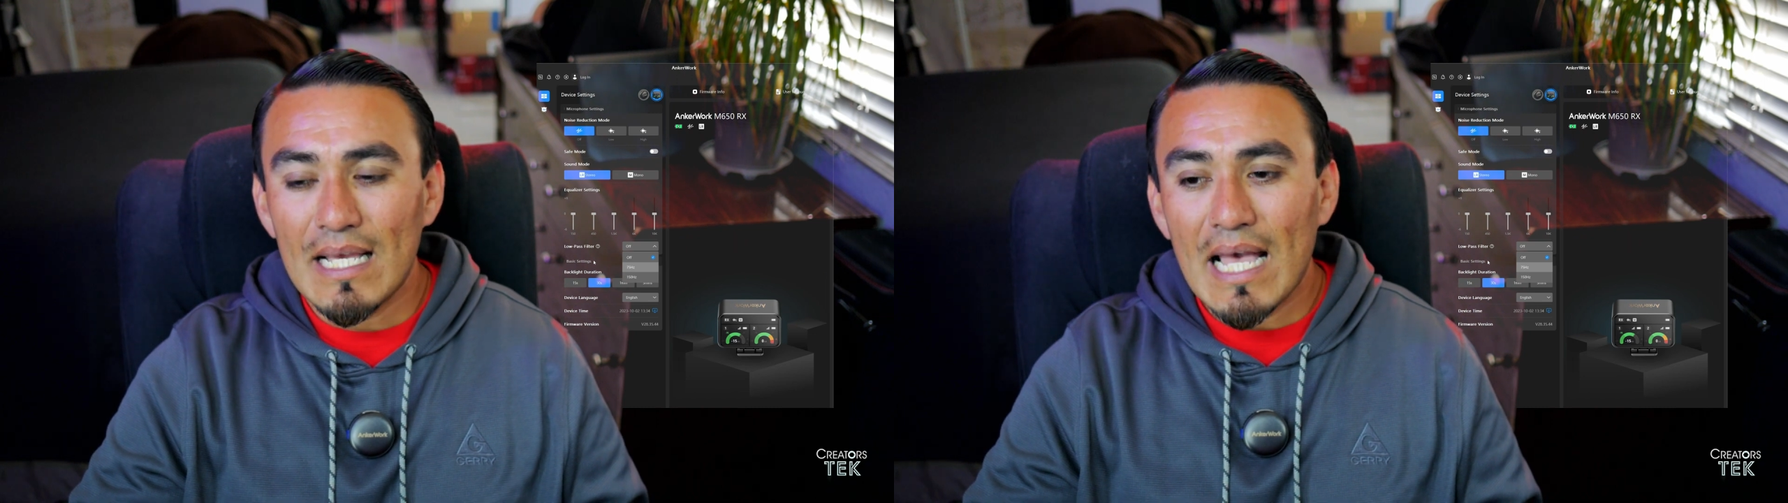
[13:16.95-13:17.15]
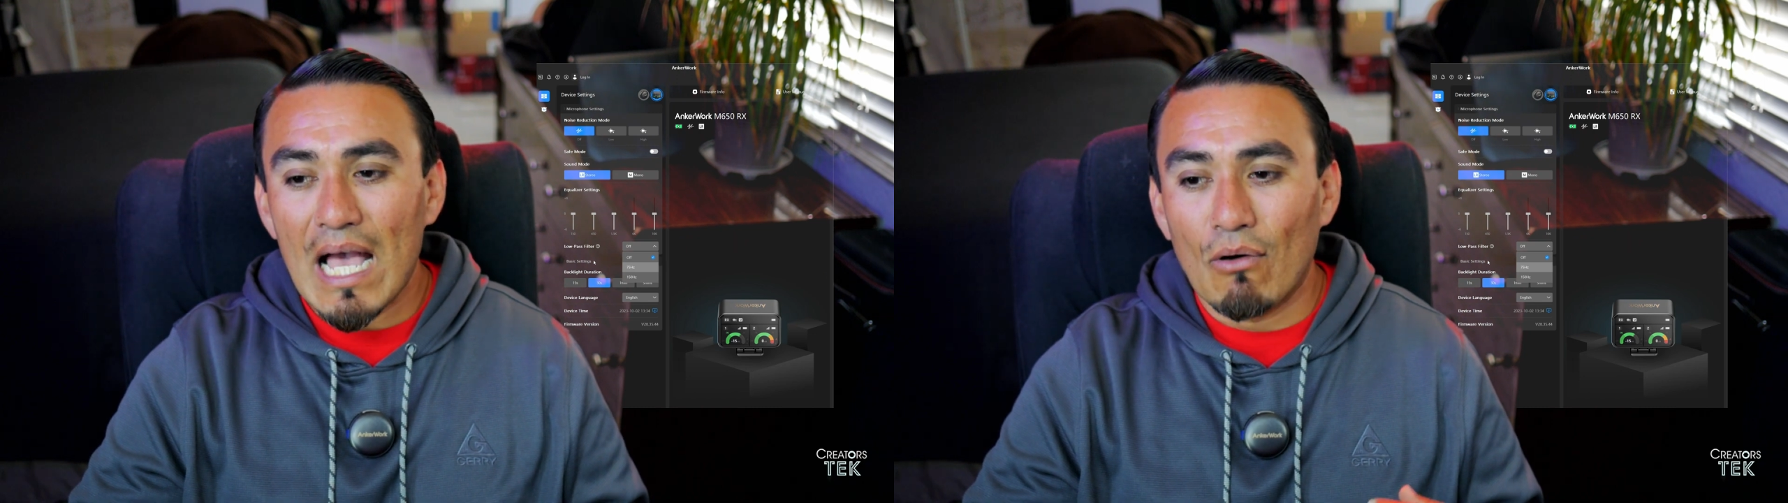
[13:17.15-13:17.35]

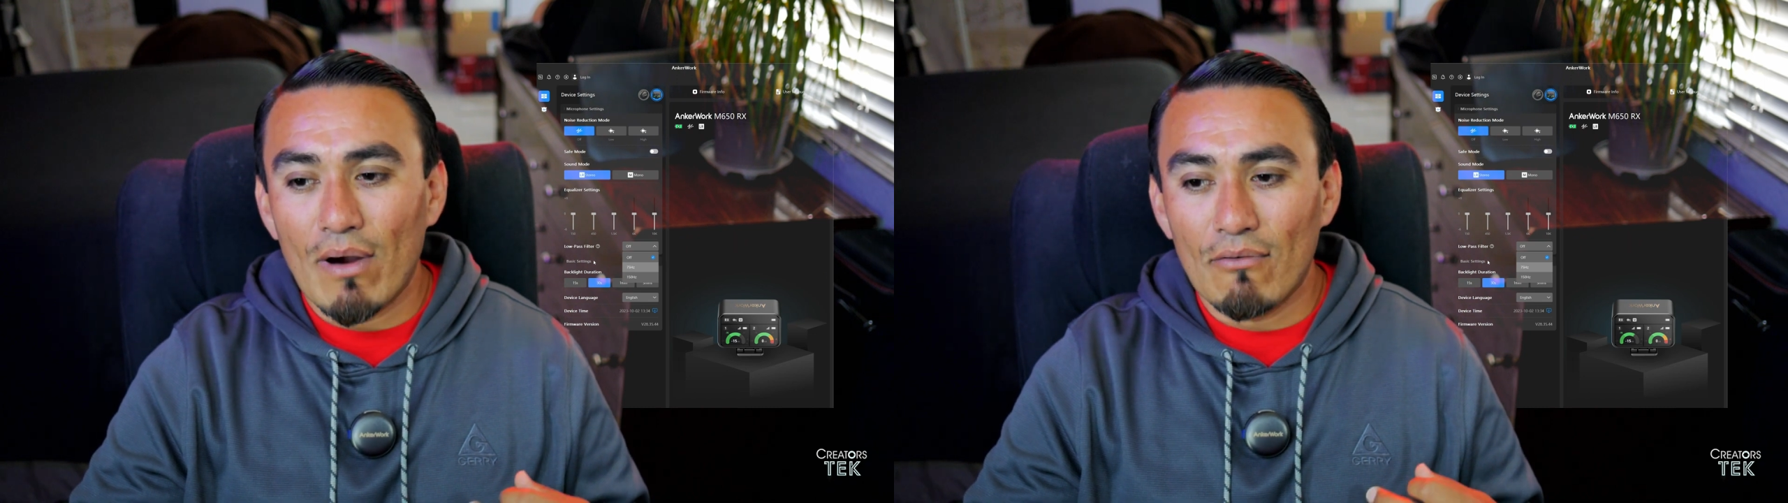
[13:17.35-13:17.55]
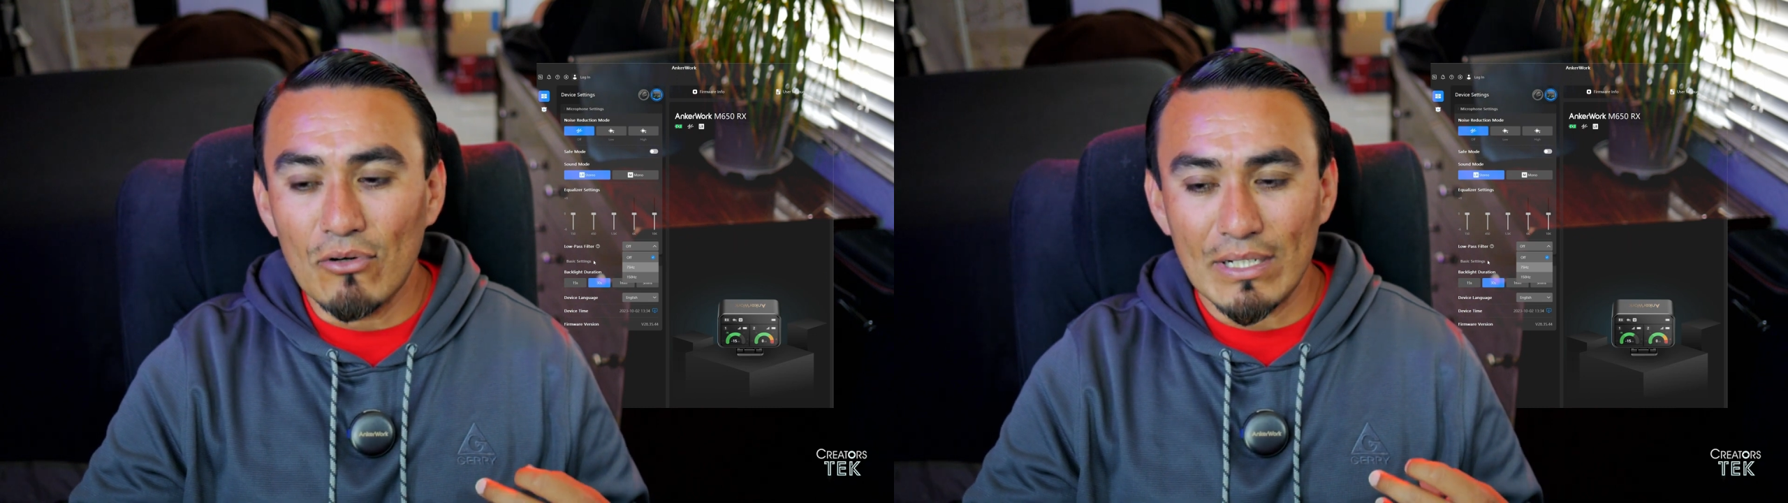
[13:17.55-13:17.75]

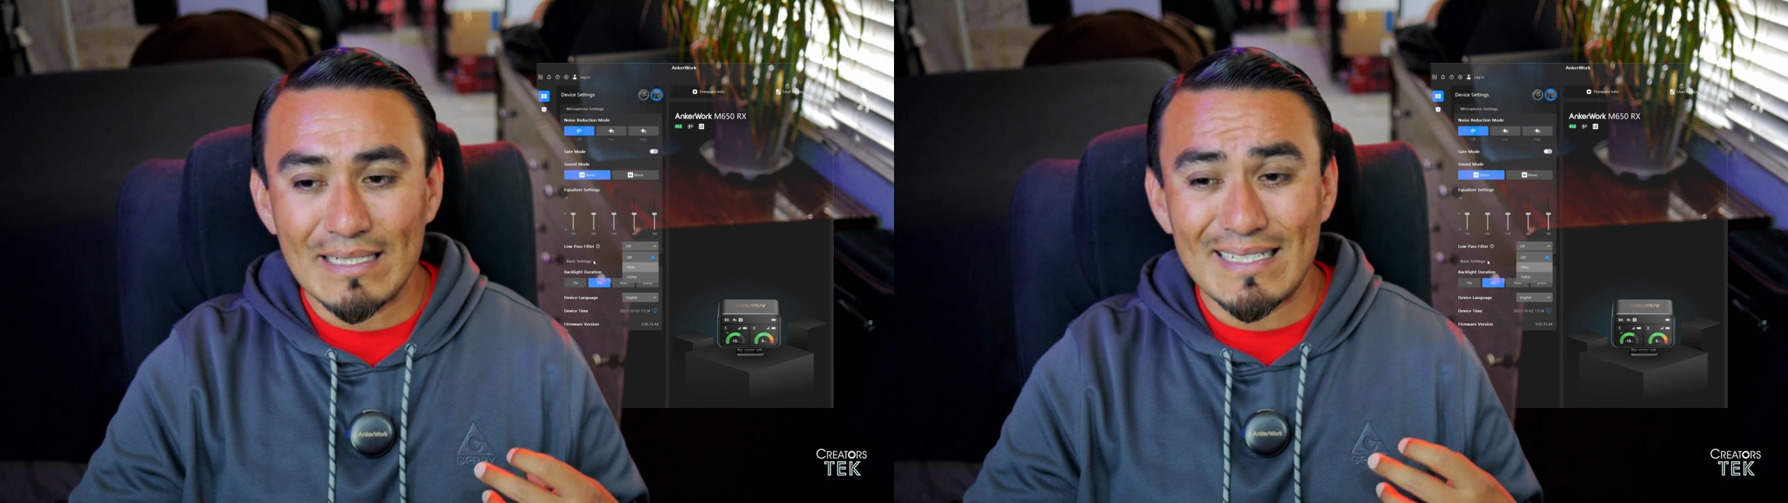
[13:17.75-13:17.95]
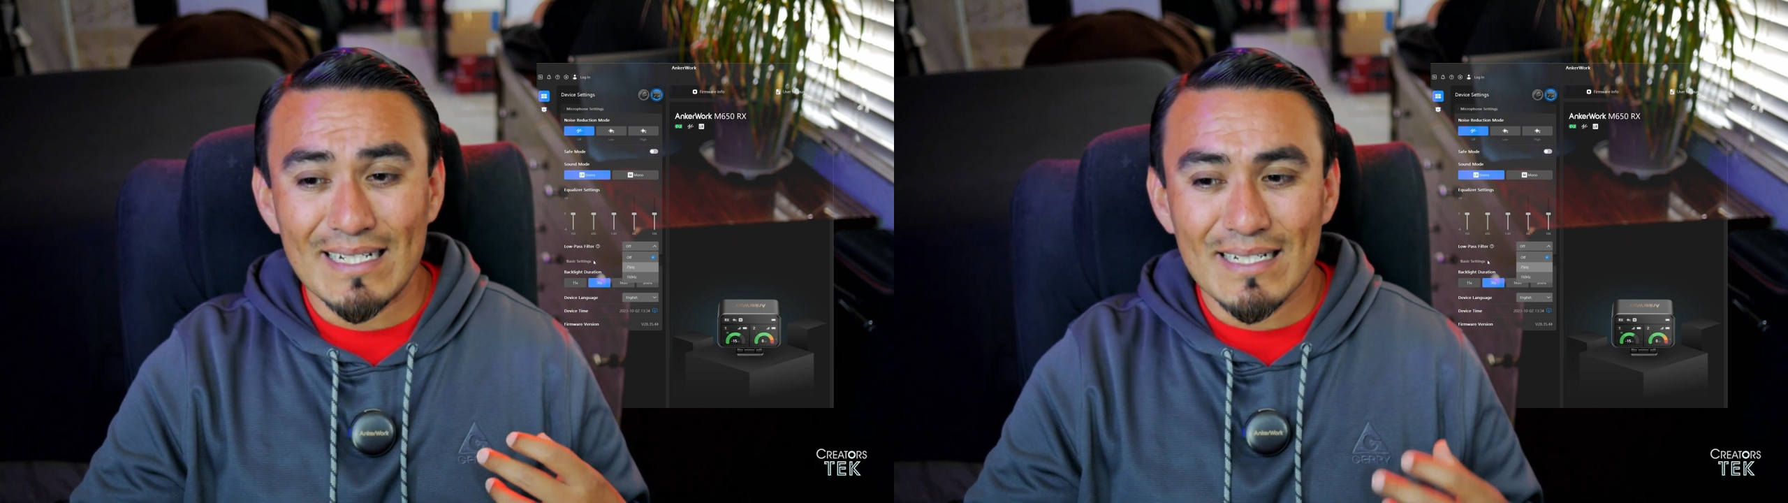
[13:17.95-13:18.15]
However,
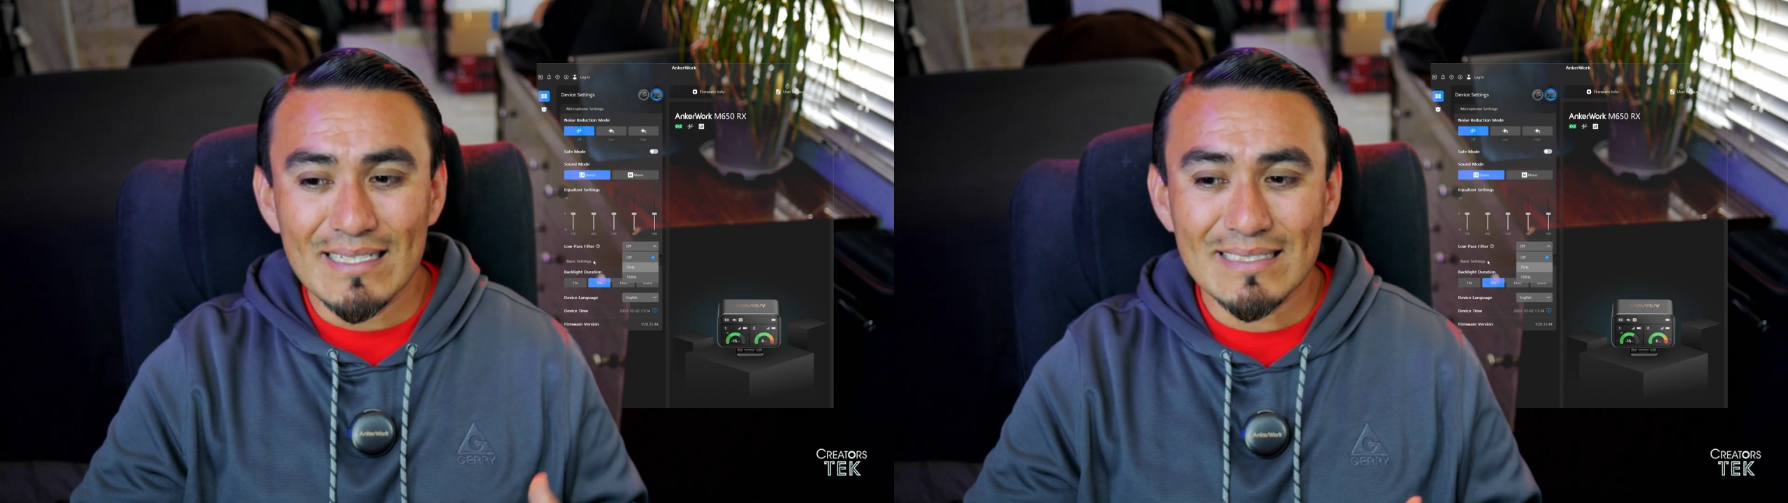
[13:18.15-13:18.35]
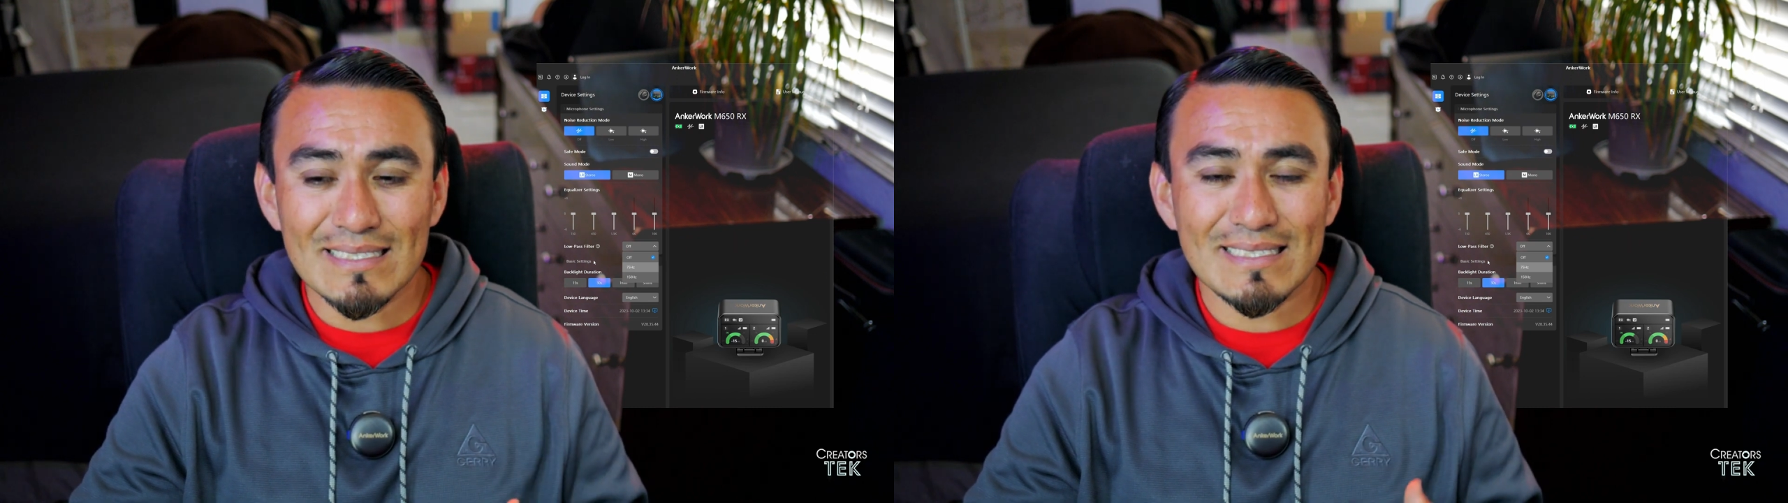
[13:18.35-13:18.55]
it does